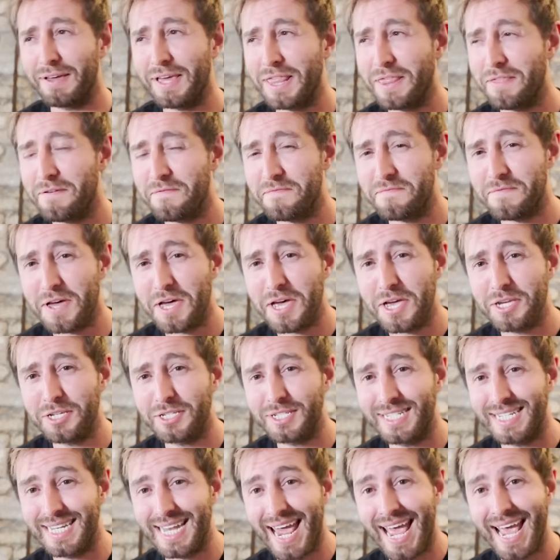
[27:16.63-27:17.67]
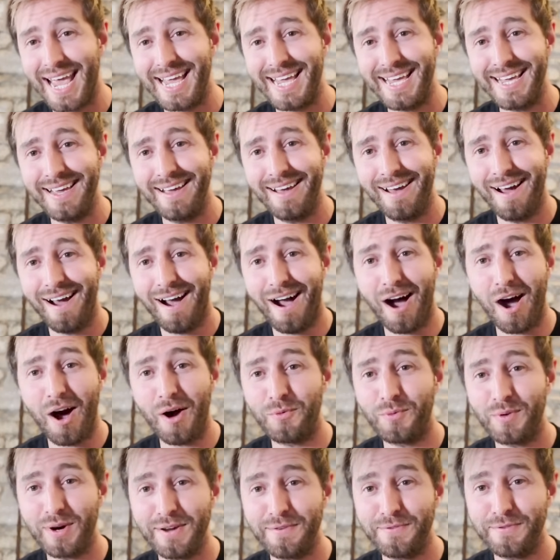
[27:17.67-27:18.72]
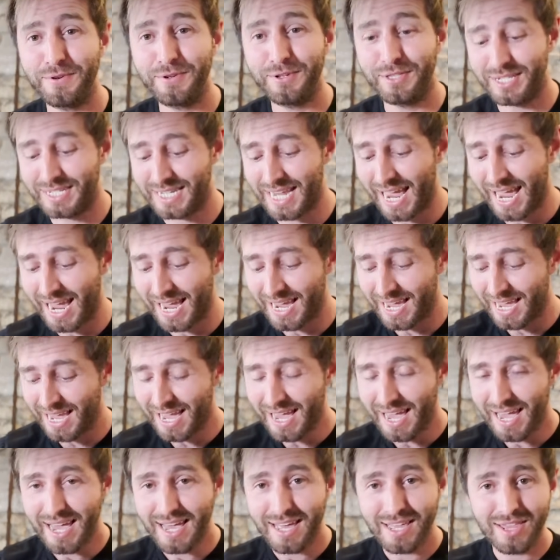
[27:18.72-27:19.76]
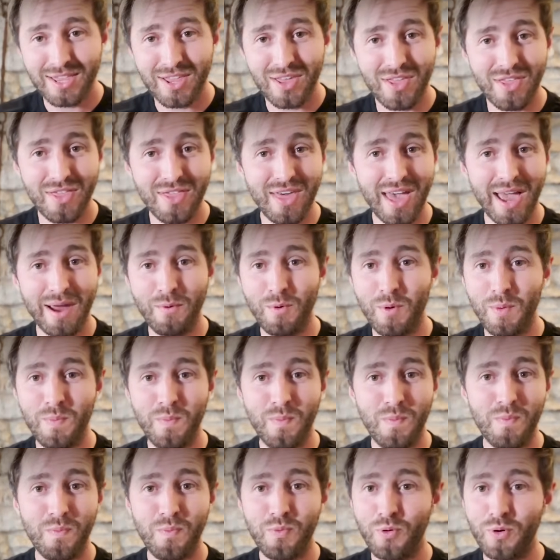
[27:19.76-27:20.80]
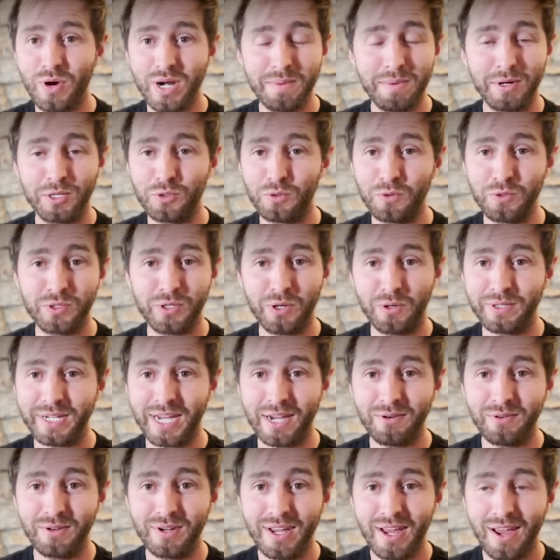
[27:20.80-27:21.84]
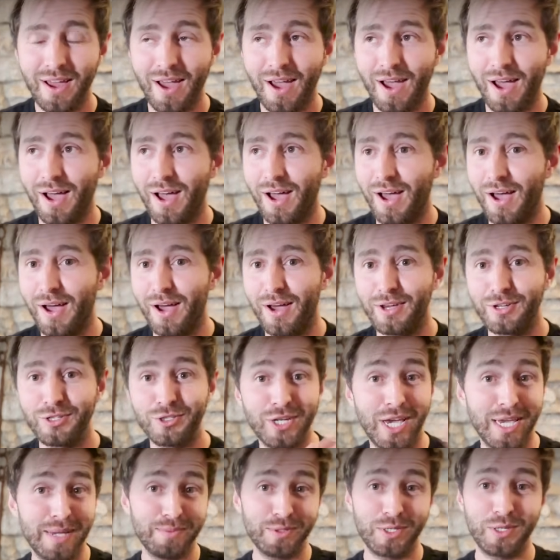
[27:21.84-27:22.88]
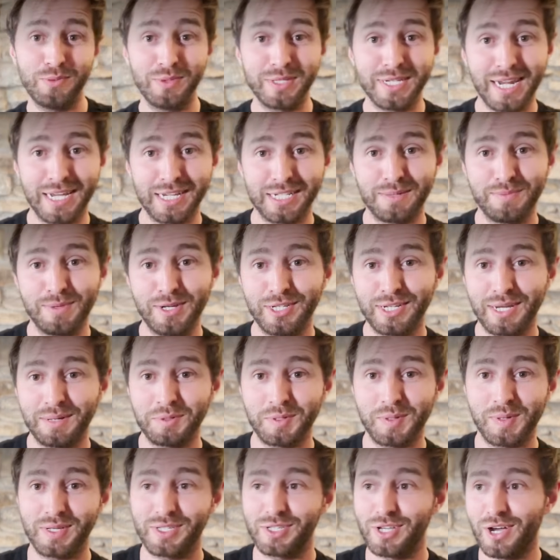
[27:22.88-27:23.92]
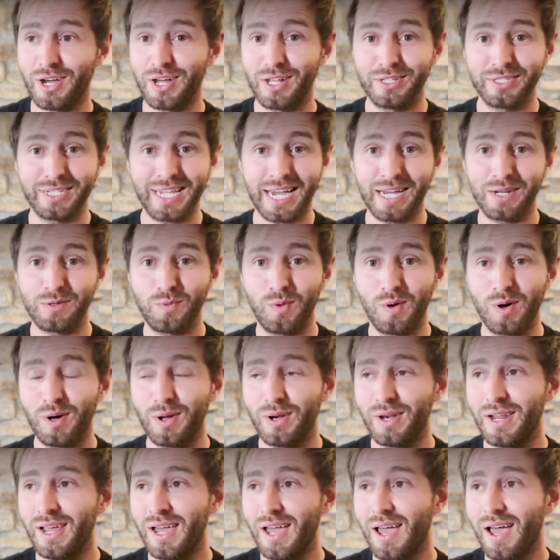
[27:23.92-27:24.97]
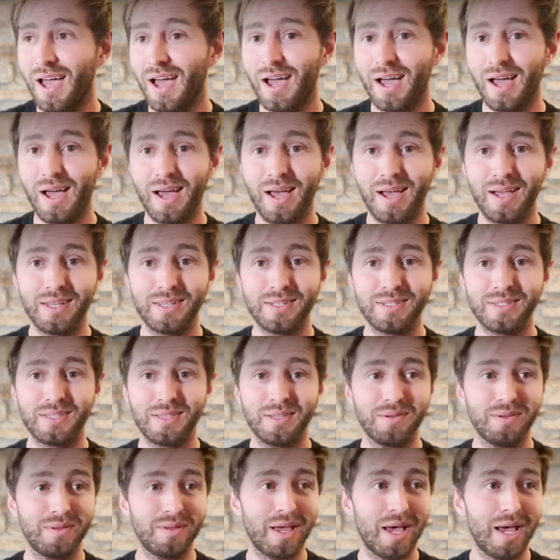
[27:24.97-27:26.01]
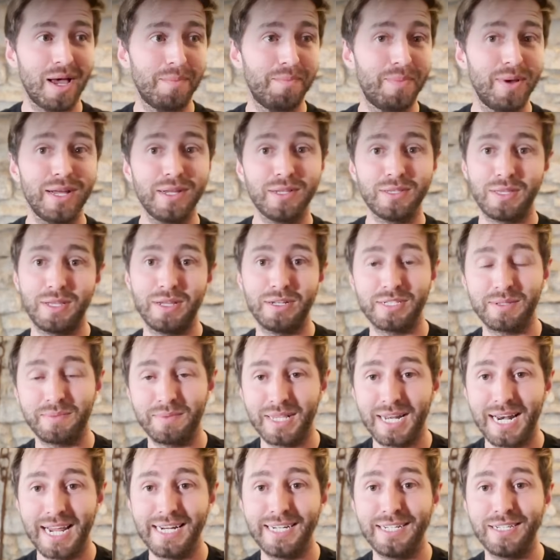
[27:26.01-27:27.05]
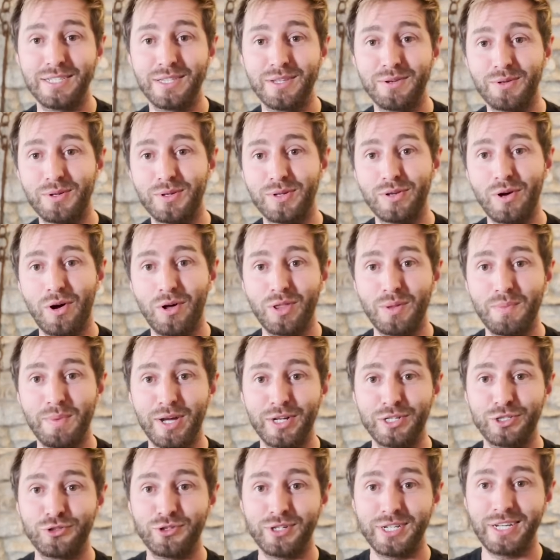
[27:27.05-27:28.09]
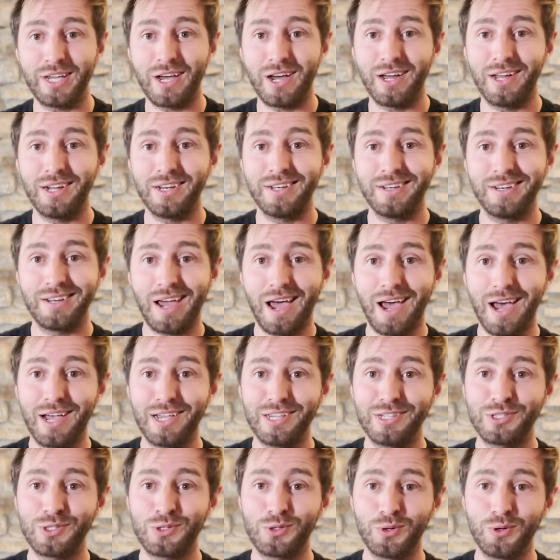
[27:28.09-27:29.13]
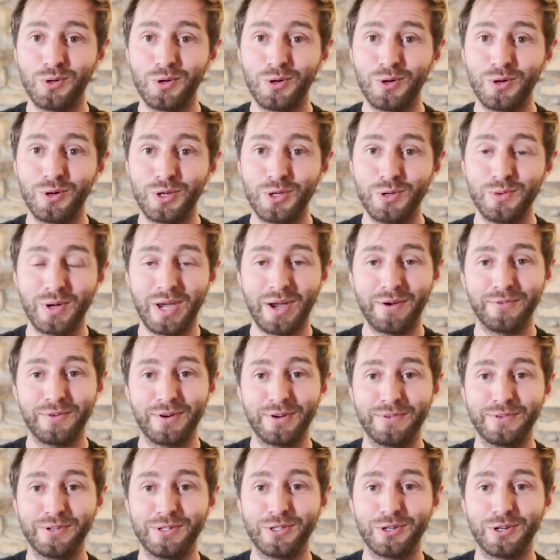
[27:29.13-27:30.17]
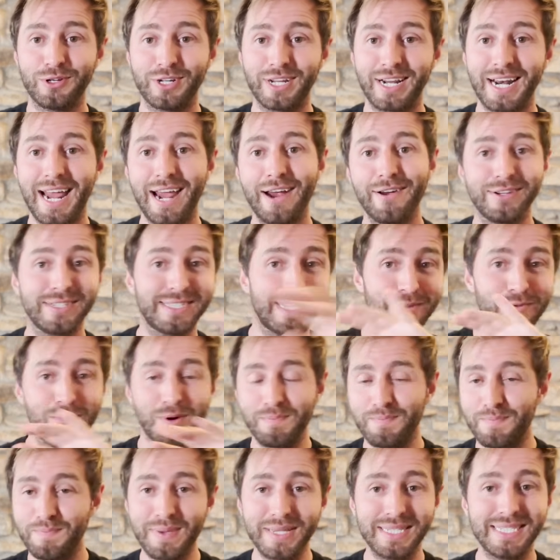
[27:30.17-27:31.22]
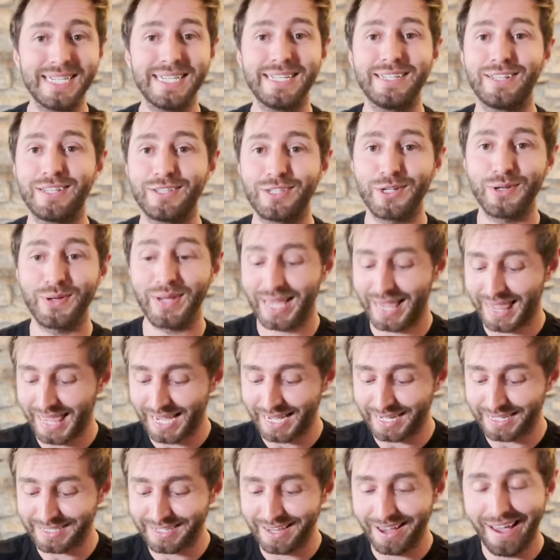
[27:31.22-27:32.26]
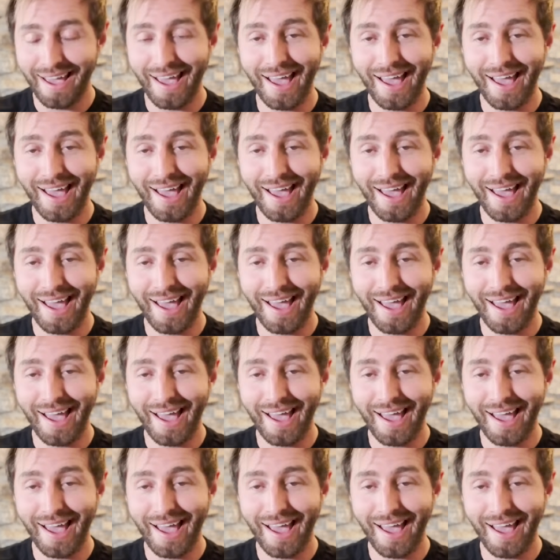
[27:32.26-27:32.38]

in the first day, halfway through the day, they were pretty much all sold out. James, who was next to me, James Makes Yarns, had one. Some of the ladies that were on the Bird Street Yarn store, who were covering for John and Claire as they were busy doing things,